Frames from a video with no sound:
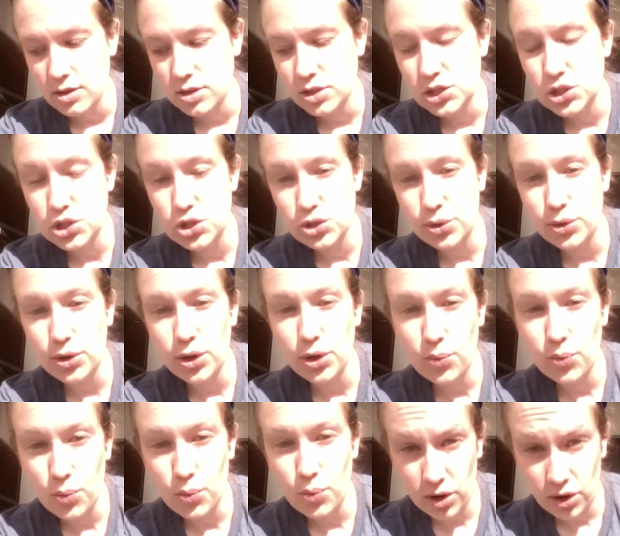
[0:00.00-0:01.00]
do your
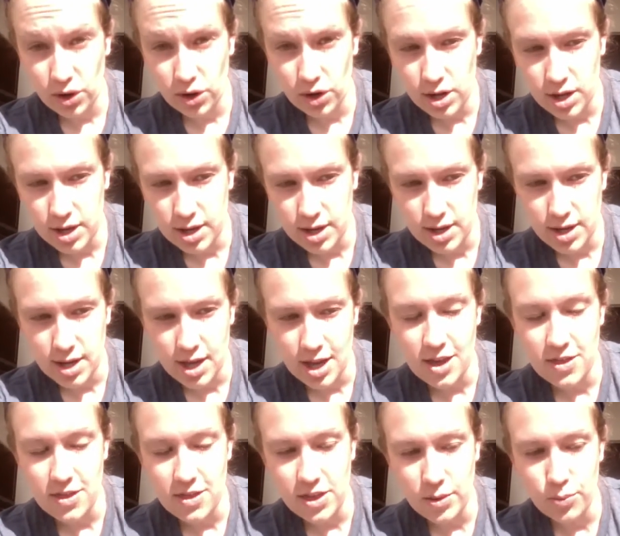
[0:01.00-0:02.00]
work,
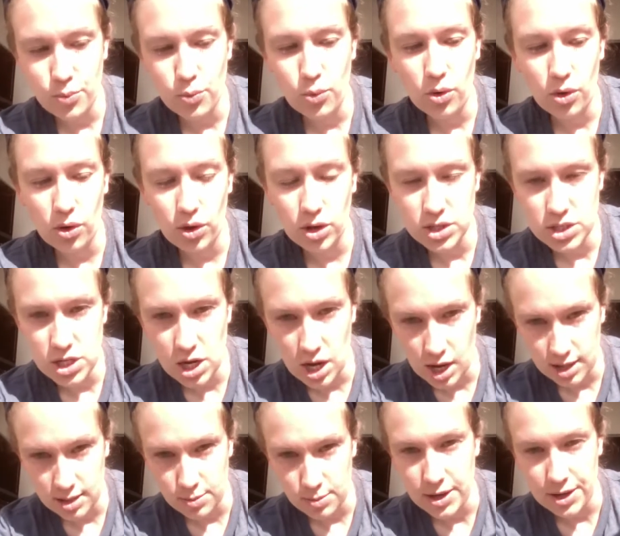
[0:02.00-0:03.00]
and then we'll
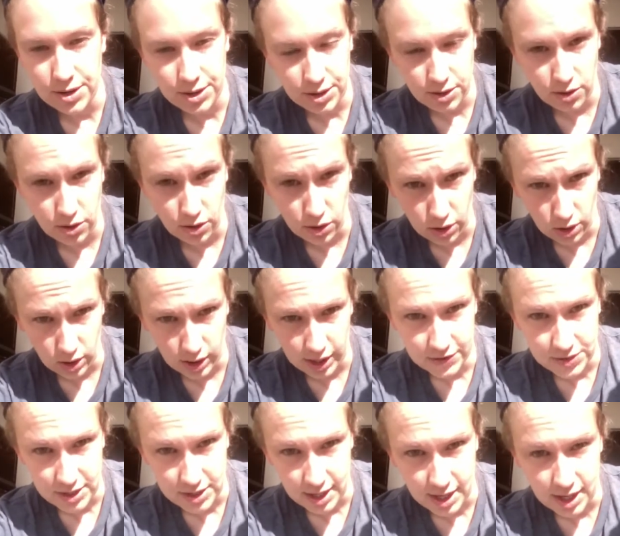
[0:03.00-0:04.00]
talk about it all
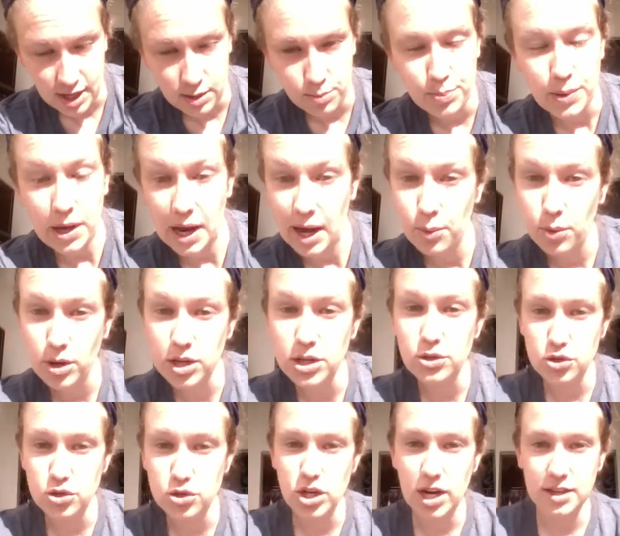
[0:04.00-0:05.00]
at the end. But I want
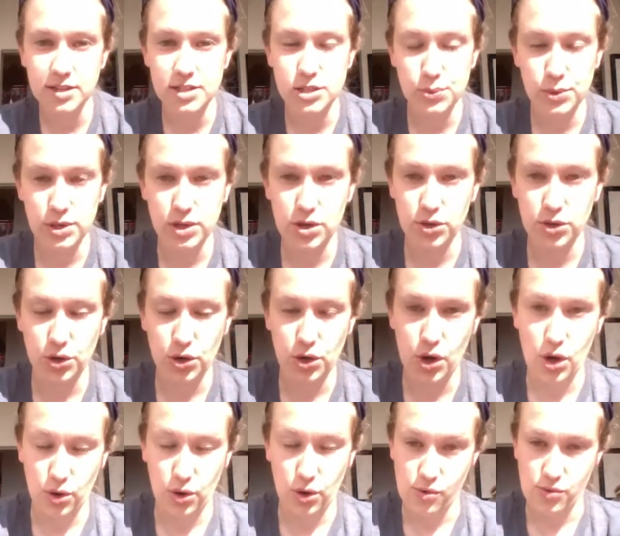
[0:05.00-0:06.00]
you to try this one on your
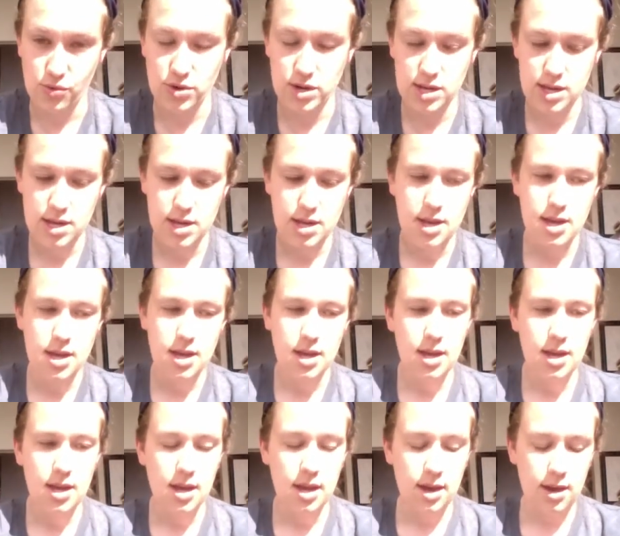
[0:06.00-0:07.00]
own.
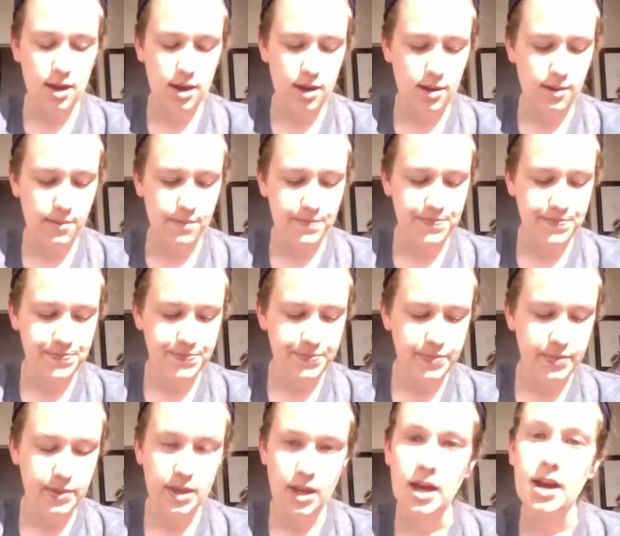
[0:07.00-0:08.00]
And
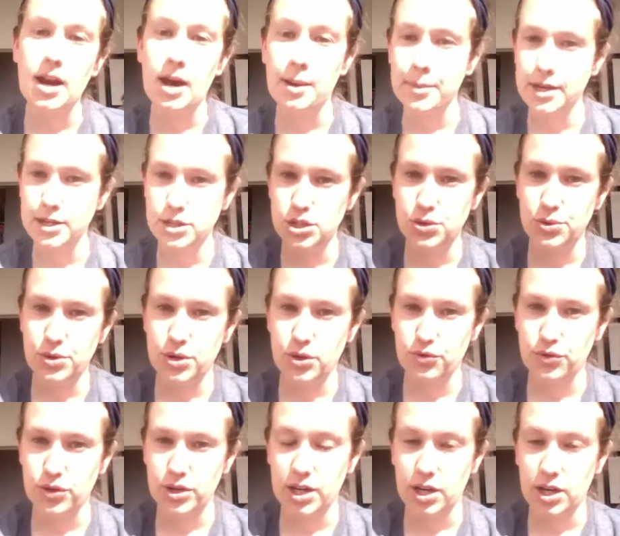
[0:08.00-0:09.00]
I'm going to do it
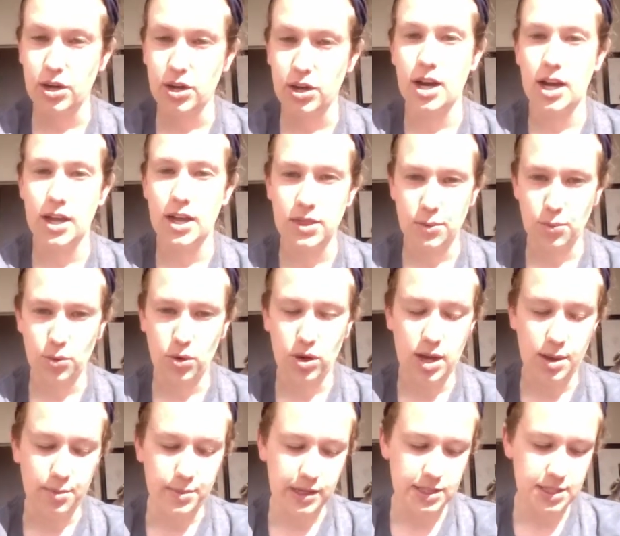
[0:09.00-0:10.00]
over here, and then we'll
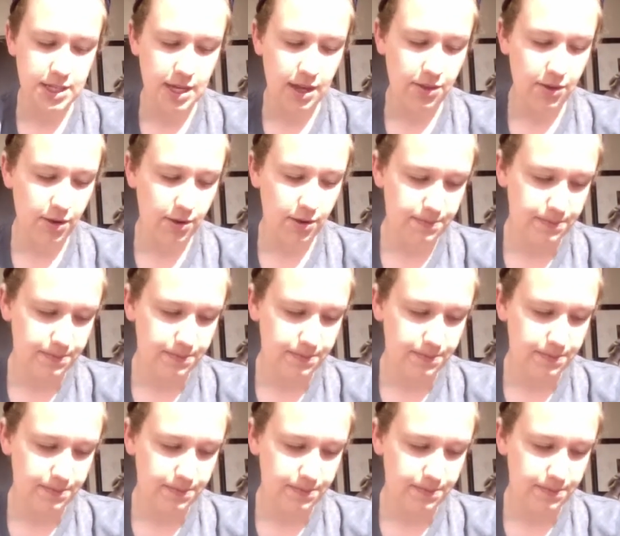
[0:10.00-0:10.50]
come back together.